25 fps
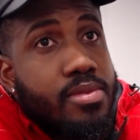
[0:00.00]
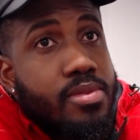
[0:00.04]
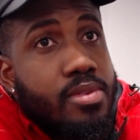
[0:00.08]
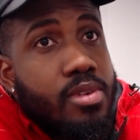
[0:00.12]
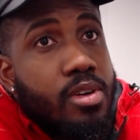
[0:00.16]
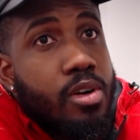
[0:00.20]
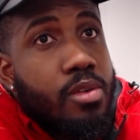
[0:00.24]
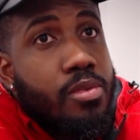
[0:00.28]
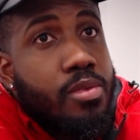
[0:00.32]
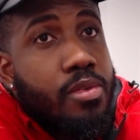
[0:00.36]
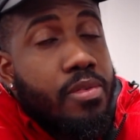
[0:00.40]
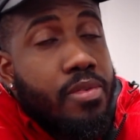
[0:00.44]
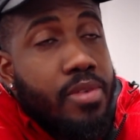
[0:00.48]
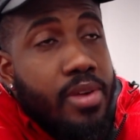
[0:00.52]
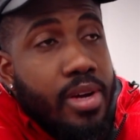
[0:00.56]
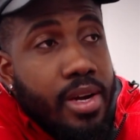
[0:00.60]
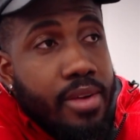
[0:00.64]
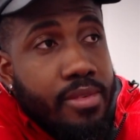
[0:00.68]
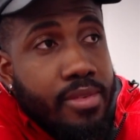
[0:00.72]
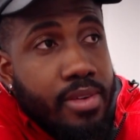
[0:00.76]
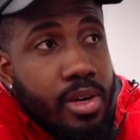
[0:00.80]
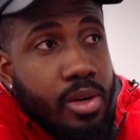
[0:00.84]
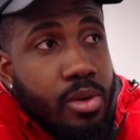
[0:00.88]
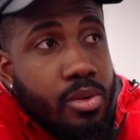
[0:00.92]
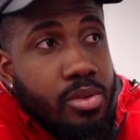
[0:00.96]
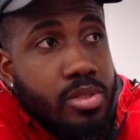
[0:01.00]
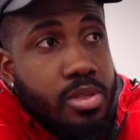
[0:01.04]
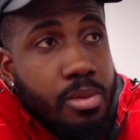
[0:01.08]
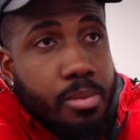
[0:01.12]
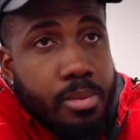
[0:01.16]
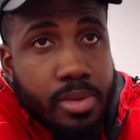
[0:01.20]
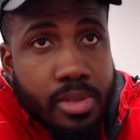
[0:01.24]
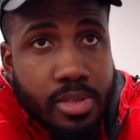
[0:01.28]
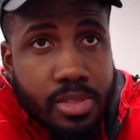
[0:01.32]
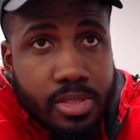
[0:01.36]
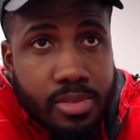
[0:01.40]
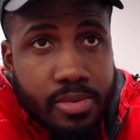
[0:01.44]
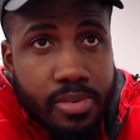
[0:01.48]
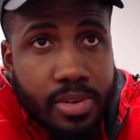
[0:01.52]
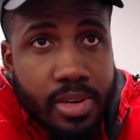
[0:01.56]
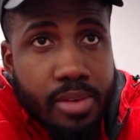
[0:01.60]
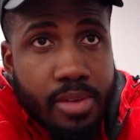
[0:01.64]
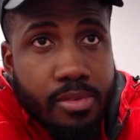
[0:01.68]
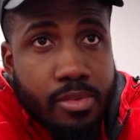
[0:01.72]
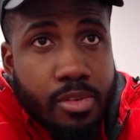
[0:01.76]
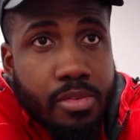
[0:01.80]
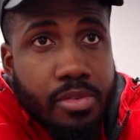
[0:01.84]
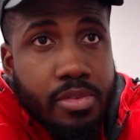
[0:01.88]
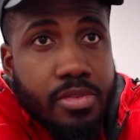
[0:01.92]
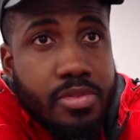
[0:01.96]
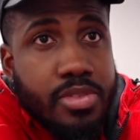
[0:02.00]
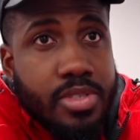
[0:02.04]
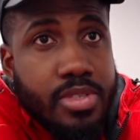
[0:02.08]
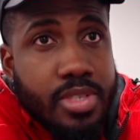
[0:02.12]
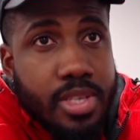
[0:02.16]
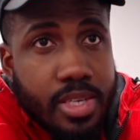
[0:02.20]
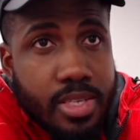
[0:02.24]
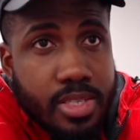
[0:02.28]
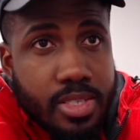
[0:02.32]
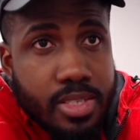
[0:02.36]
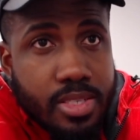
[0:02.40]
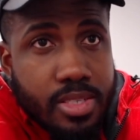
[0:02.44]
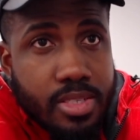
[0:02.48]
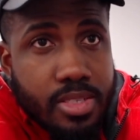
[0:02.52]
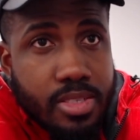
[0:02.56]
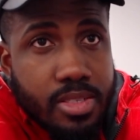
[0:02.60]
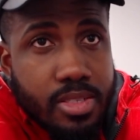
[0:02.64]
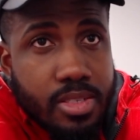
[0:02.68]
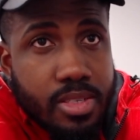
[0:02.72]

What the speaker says: off of 5 hours, some can survive off of 6.